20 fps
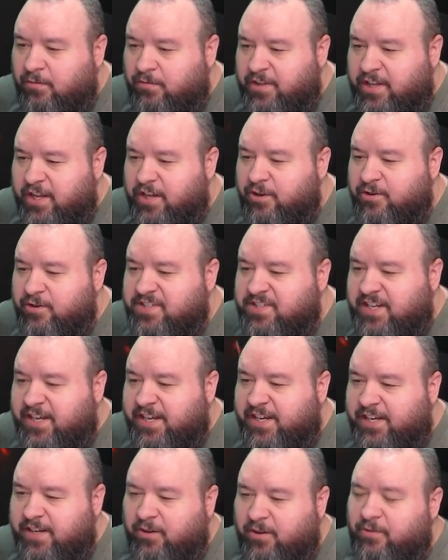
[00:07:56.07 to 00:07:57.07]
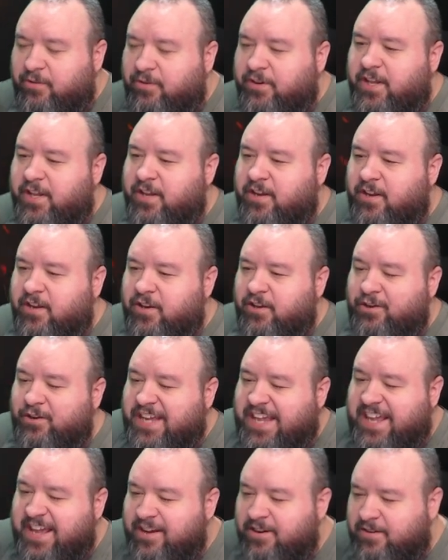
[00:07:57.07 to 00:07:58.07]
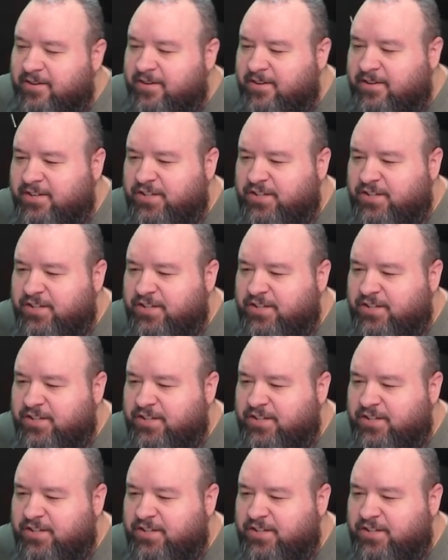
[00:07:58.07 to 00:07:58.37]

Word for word: the other skin or the other gear